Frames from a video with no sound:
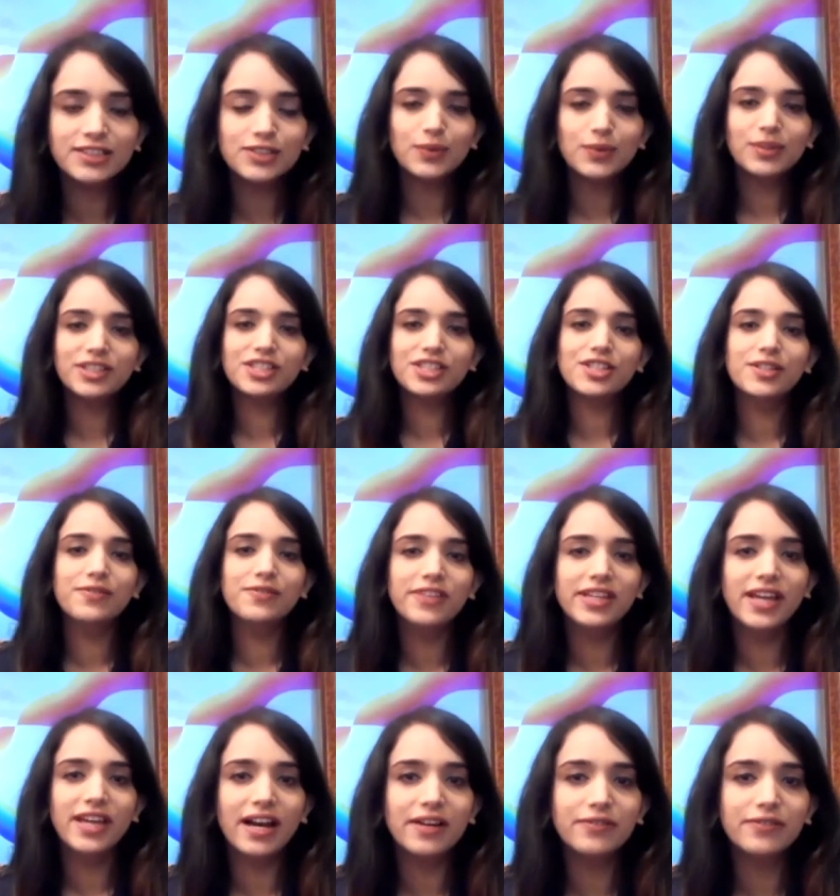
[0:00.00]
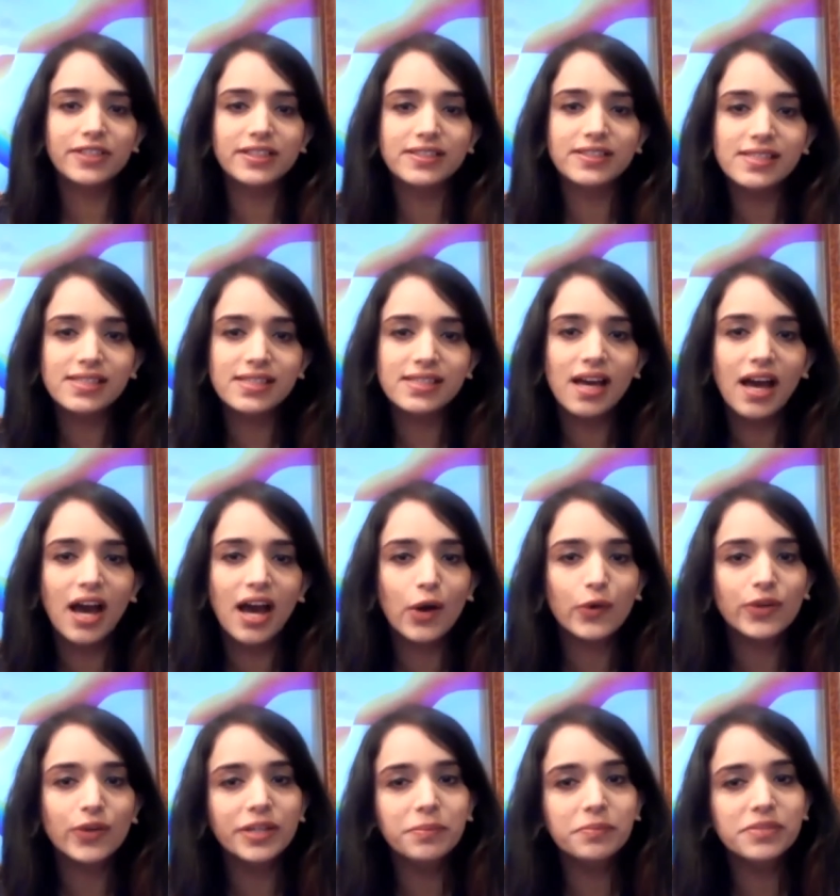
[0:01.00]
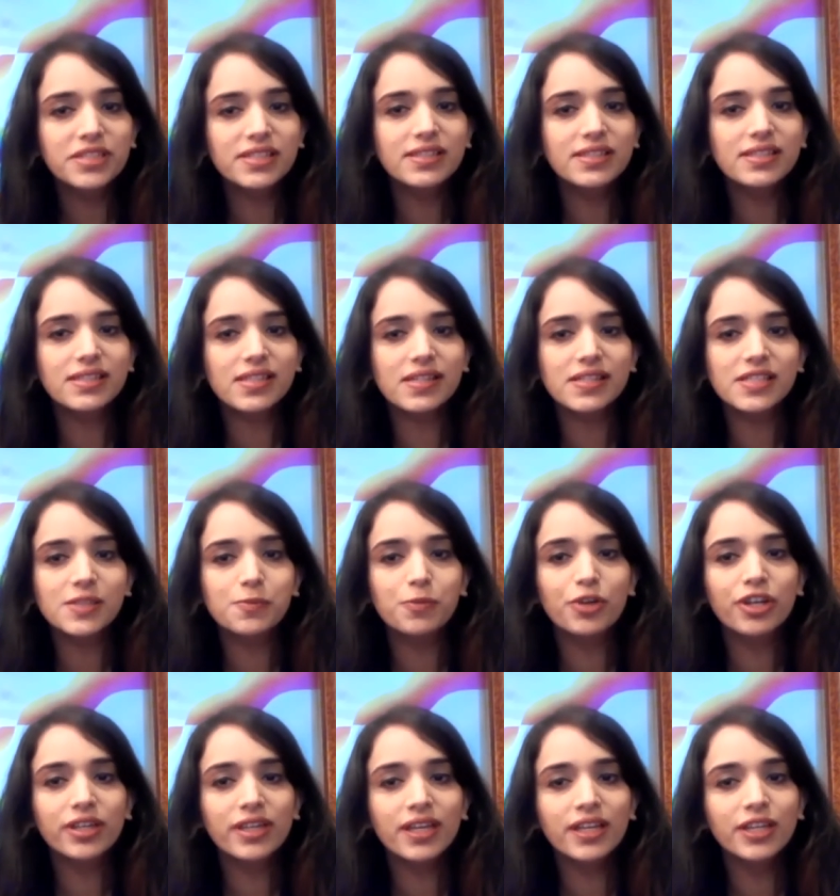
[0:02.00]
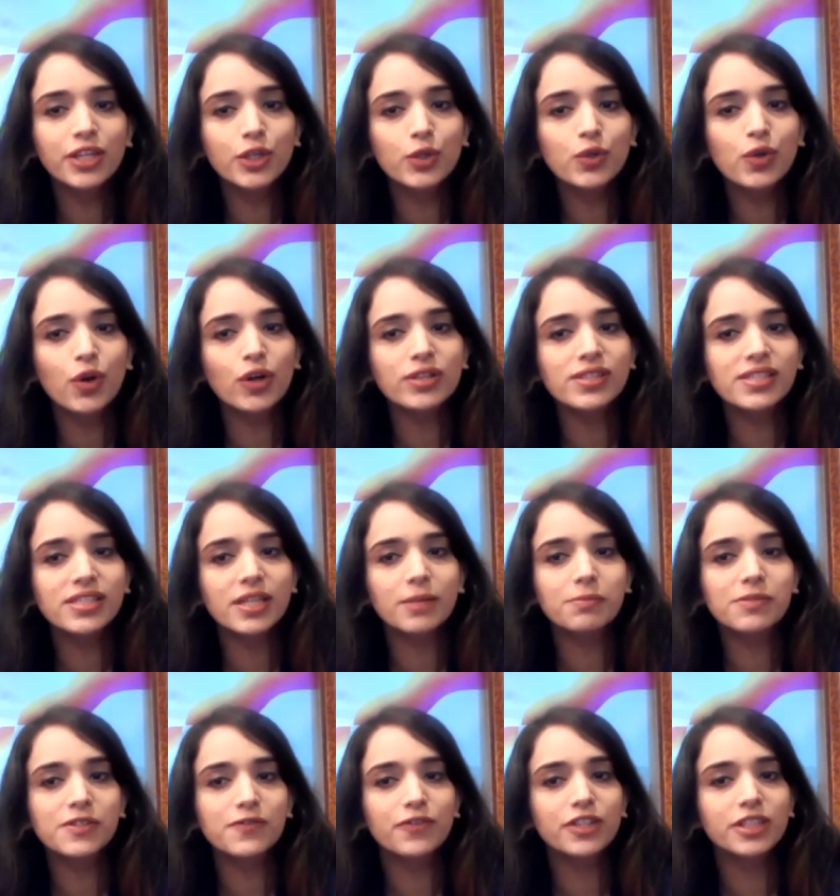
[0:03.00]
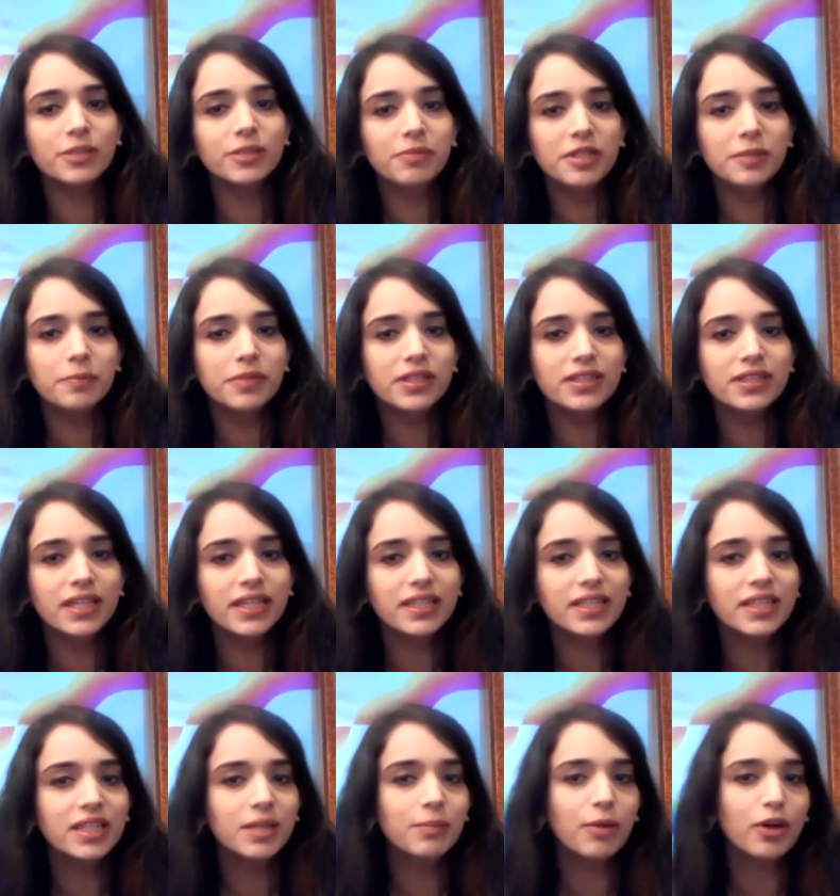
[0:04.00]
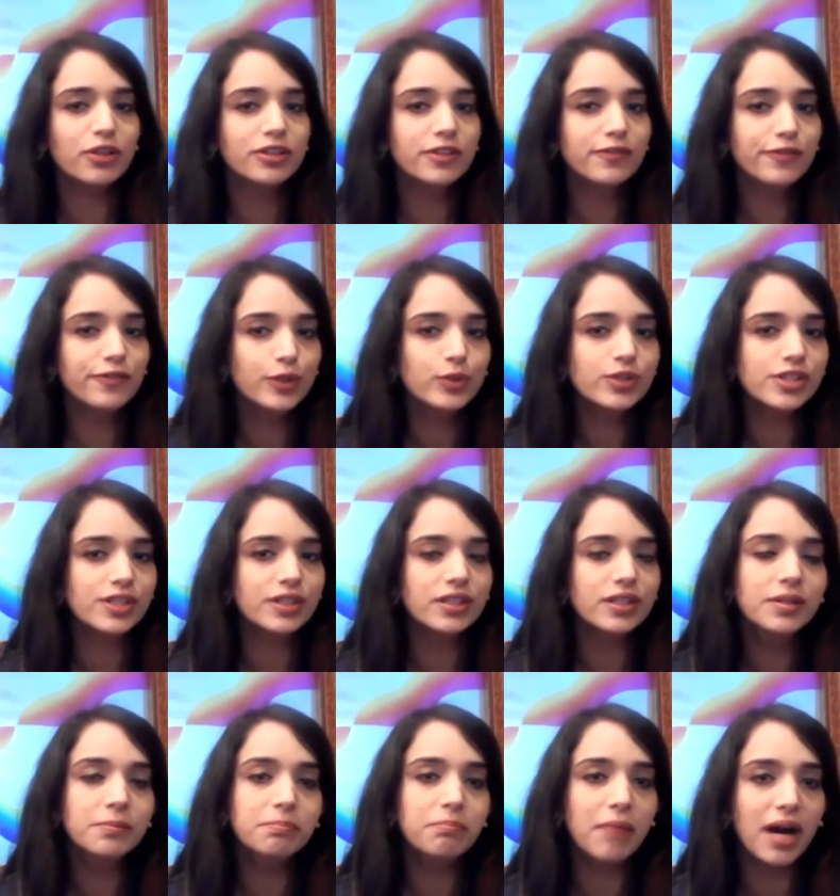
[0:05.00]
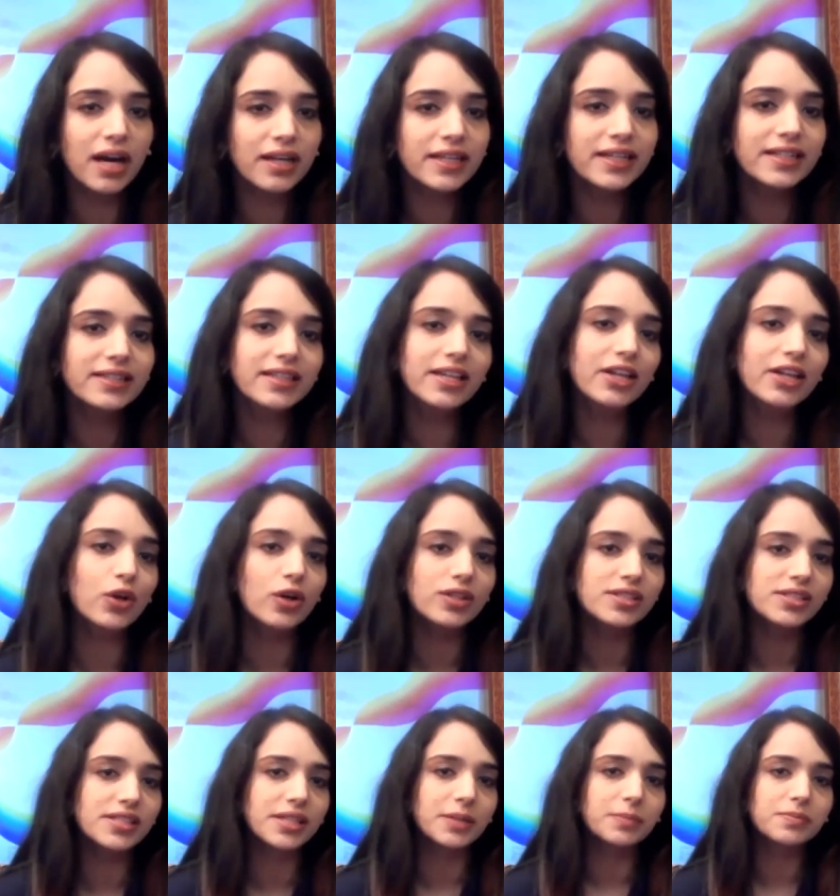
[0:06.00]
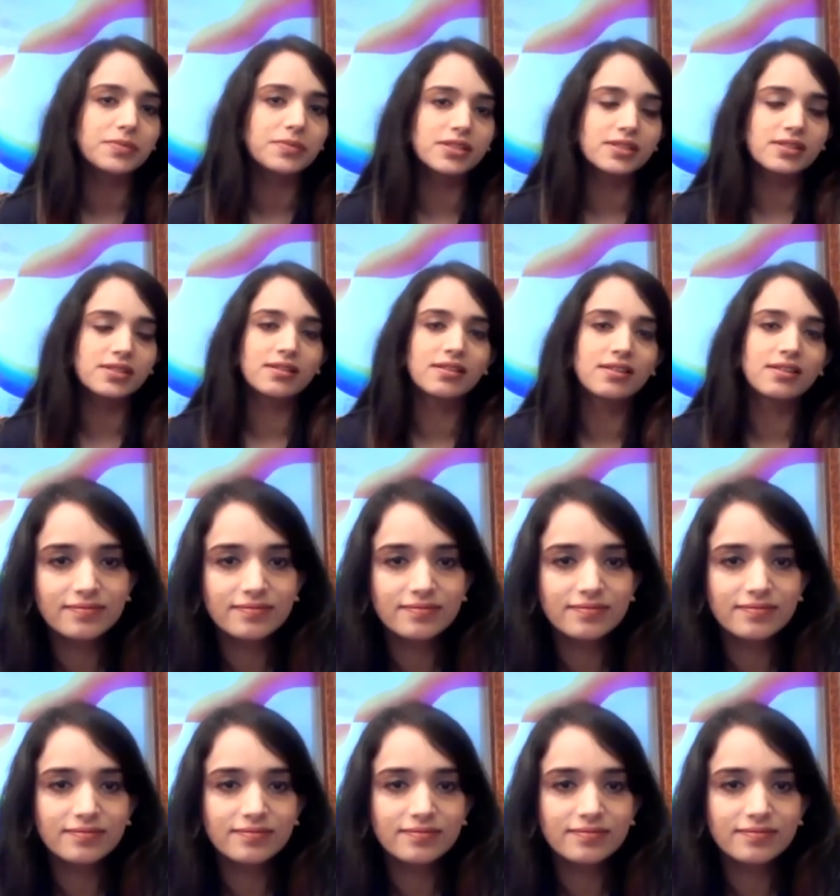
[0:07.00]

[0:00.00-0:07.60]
next question we have is How can businesses bringing new concepts for the people thinking about the future market their concepts?